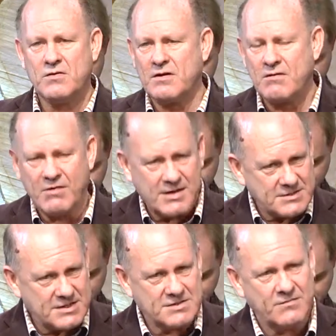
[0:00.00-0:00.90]
in a great
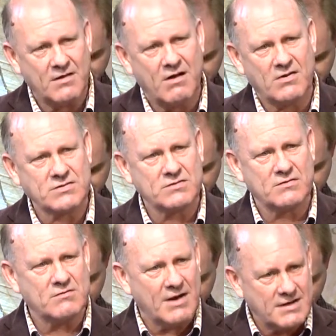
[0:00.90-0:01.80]
sense of loss
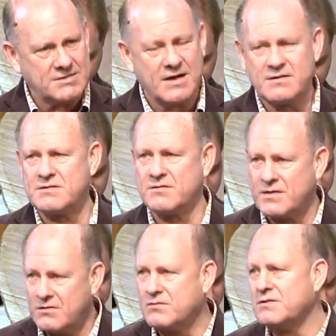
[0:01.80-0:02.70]
or a great sense of
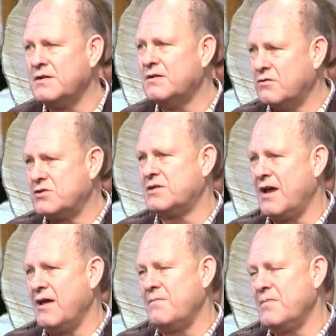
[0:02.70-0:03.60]
guilt or
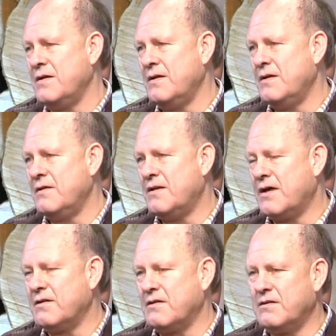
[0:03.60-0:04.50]
shame
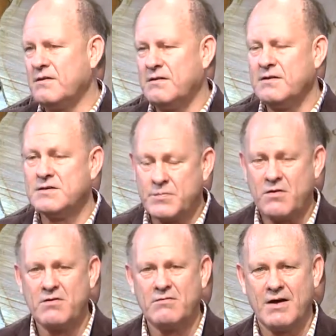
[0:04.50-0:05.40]
that is
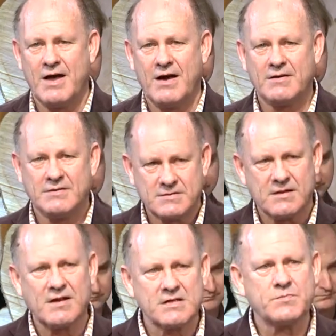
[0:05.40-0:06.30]
upon your heart.
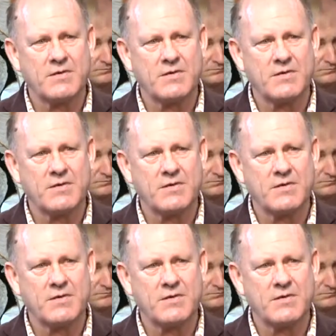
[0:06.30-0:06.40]
So let us